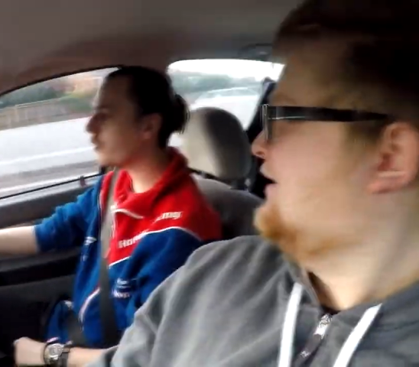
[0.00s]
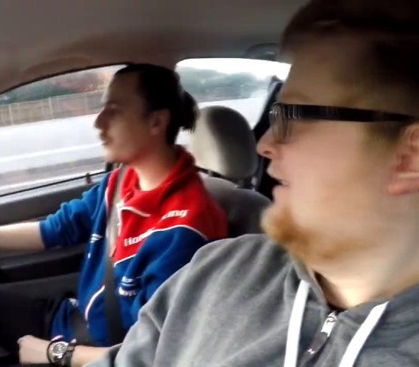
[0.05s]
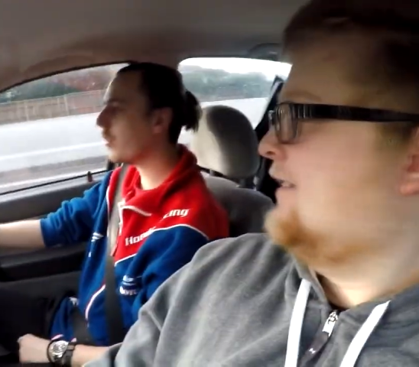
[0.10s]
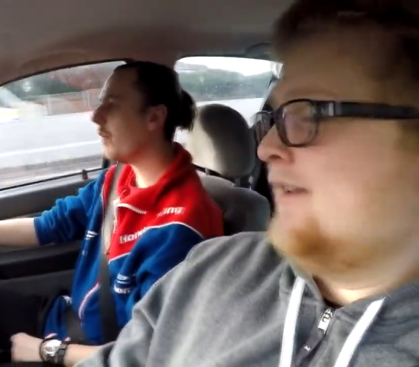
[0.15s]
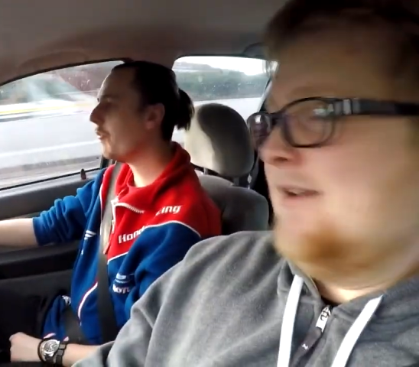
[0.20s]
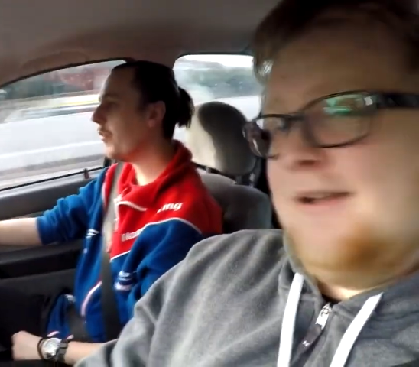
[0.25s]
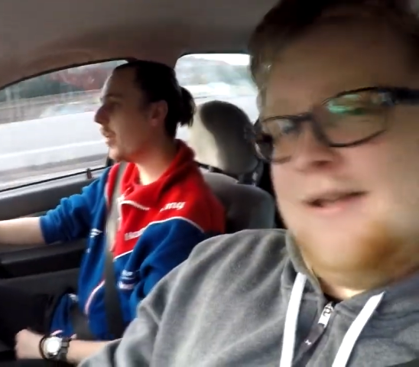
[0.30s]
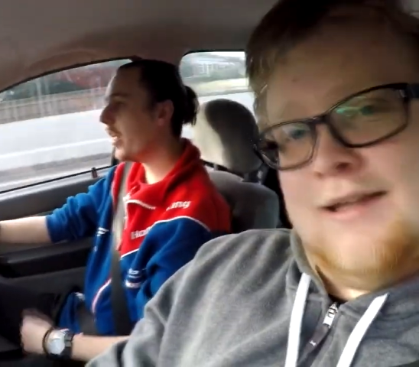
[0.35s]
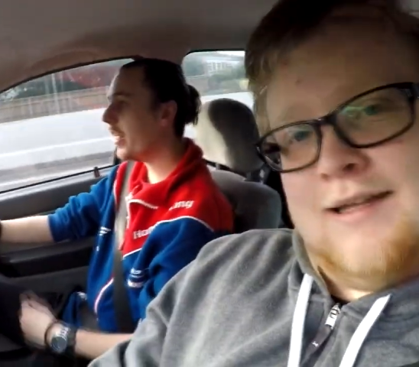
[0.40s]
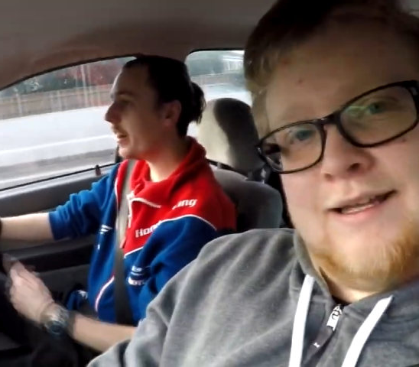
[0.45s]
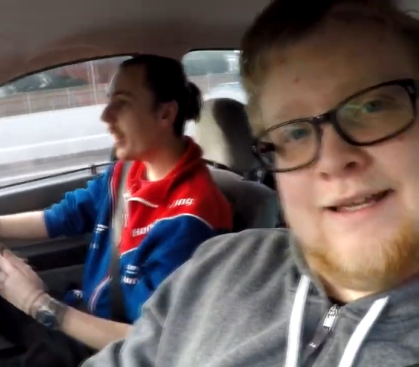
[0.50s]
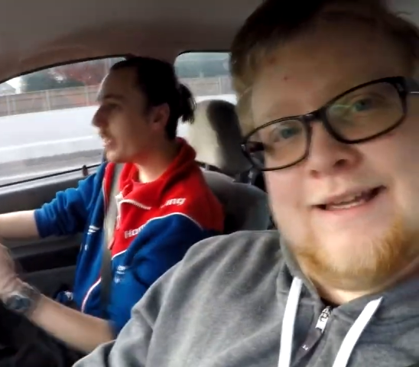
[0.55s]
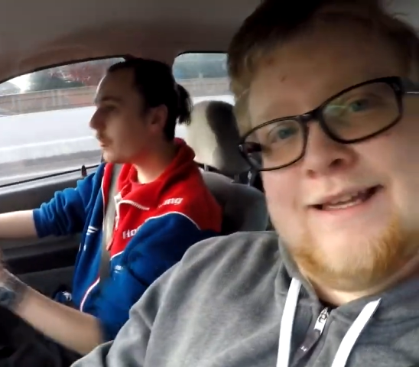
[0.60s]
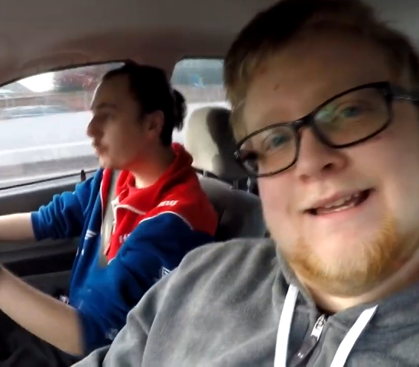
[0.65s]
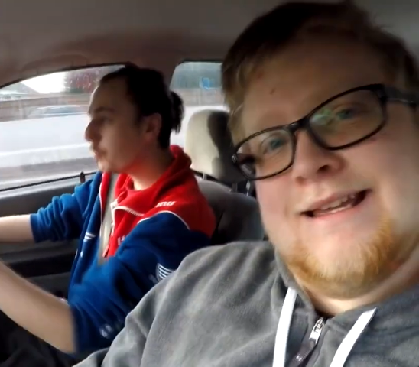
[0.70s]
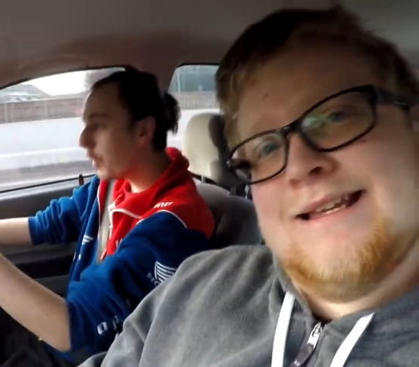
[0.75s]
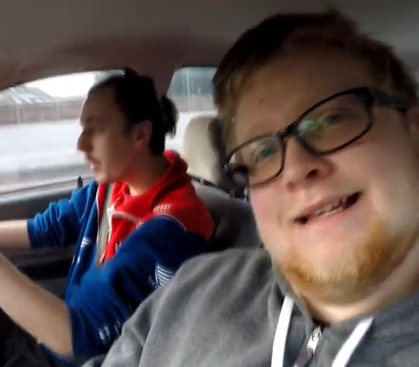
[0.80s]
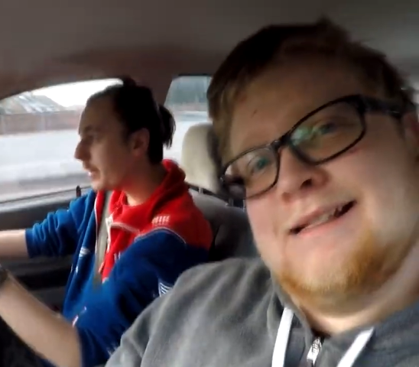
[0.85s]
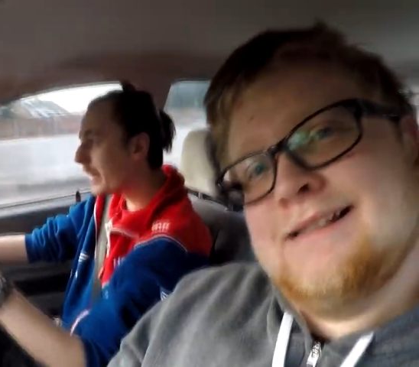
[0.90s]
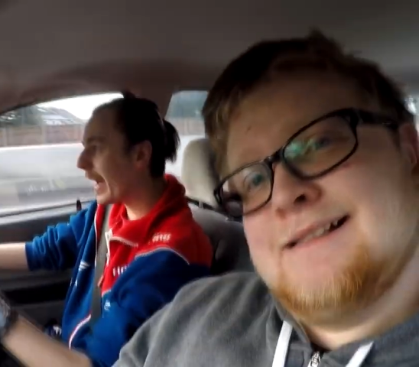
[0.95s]
Speaker 1: traffic.
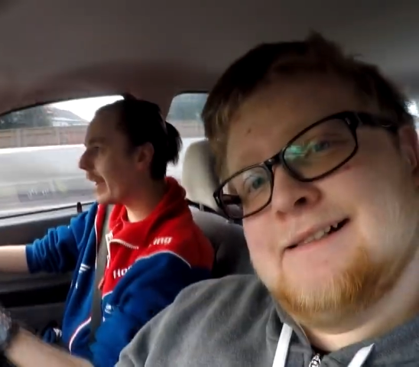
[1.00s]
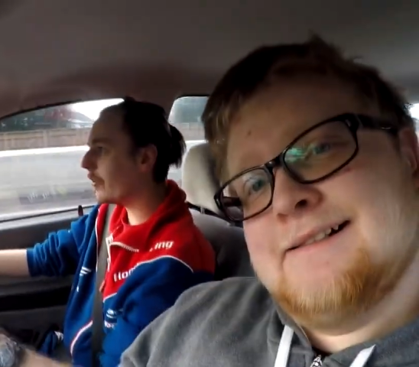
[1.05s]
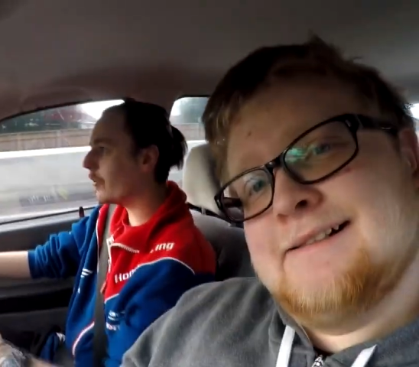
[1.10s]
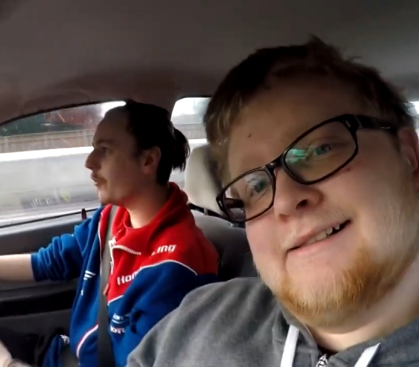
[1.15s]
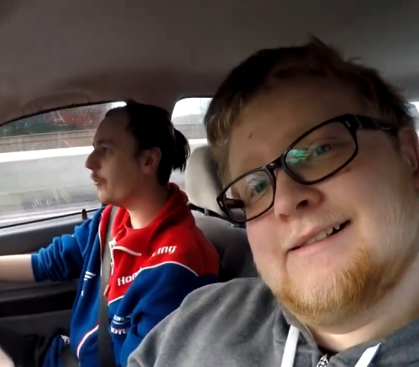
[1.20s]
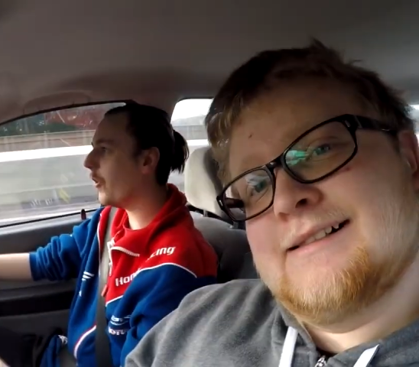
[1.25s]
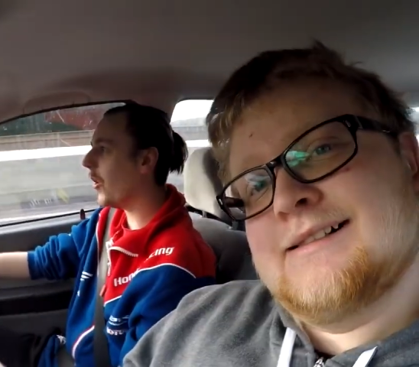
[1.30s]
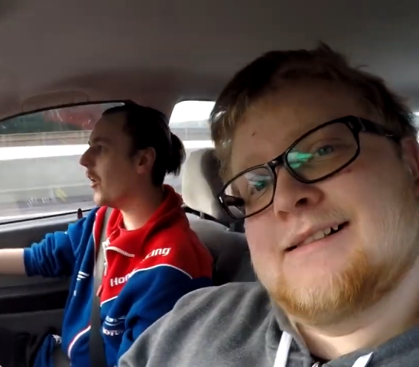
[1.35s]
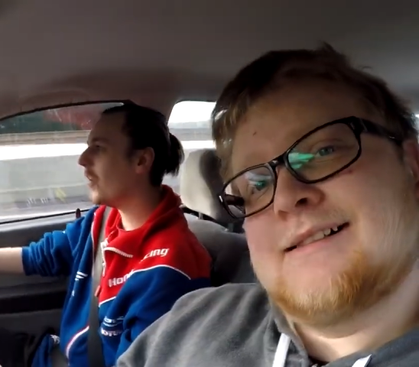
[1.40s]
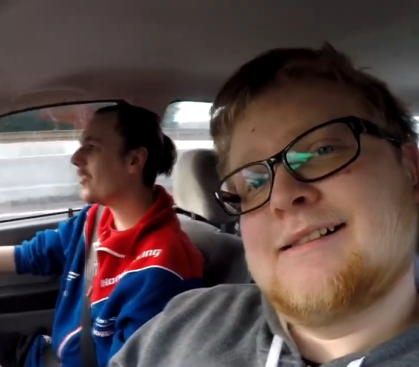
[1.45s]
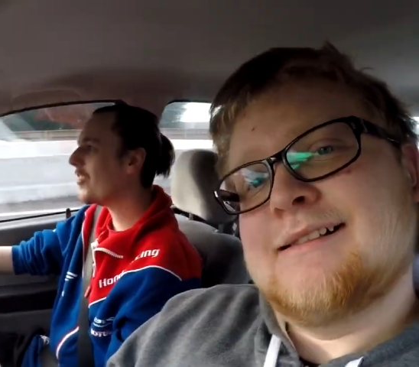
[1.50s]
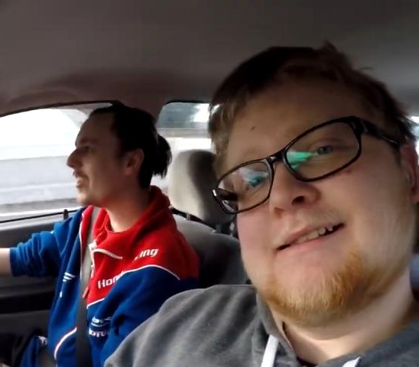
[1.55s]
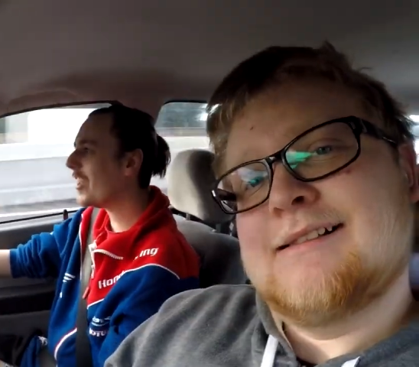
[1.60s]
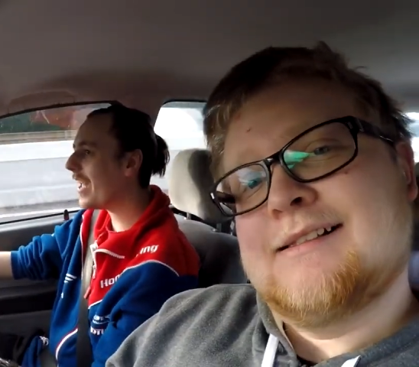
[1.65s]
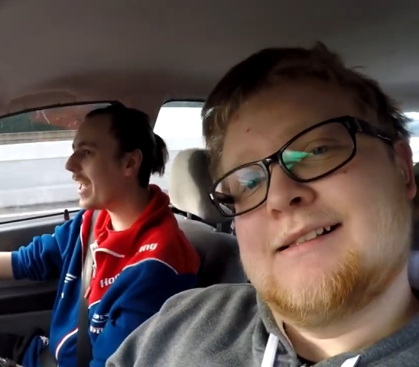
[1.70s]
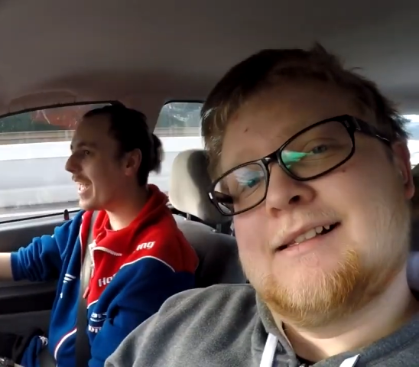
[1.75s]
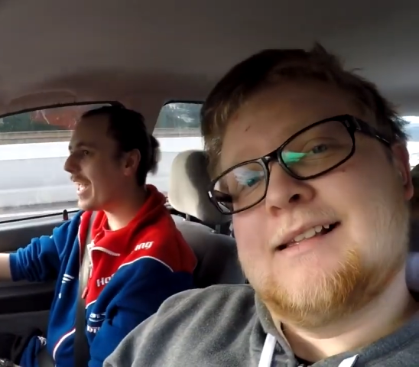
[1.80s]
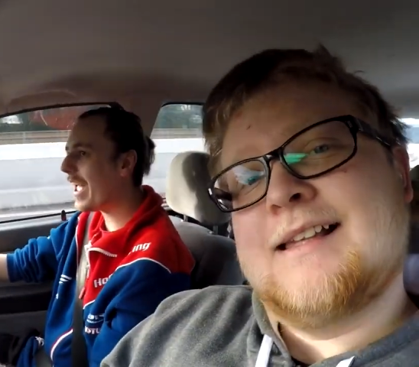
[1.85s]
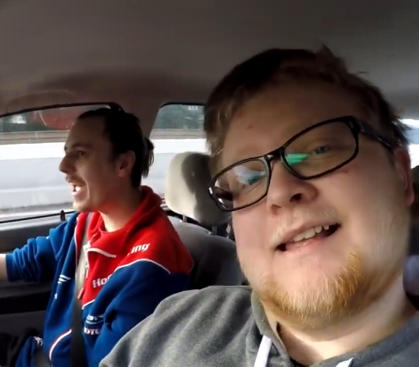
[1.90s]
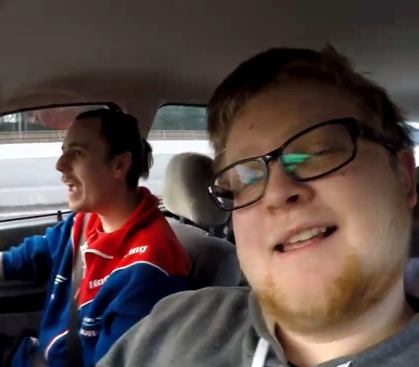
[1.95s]
Let's put it down to forty
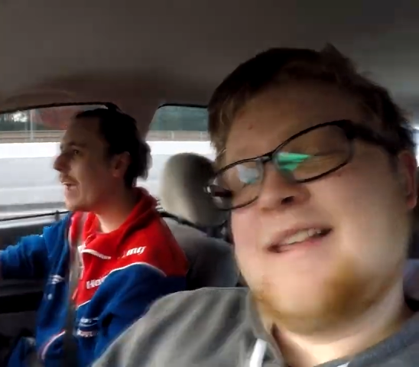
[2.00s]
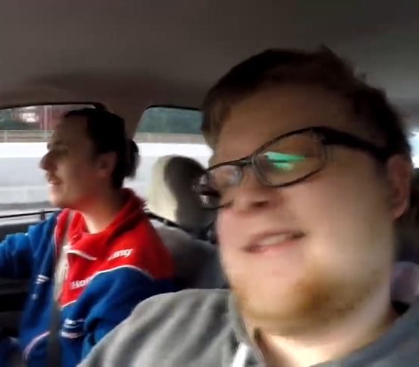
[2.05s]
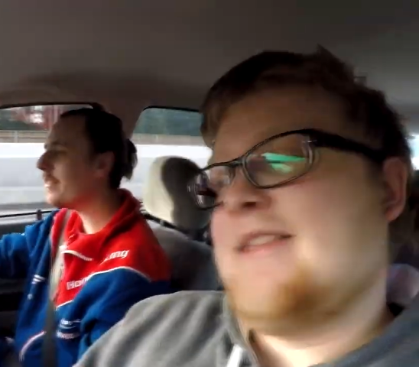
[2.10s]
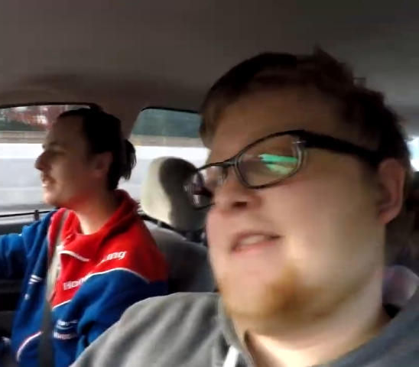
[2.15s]
here.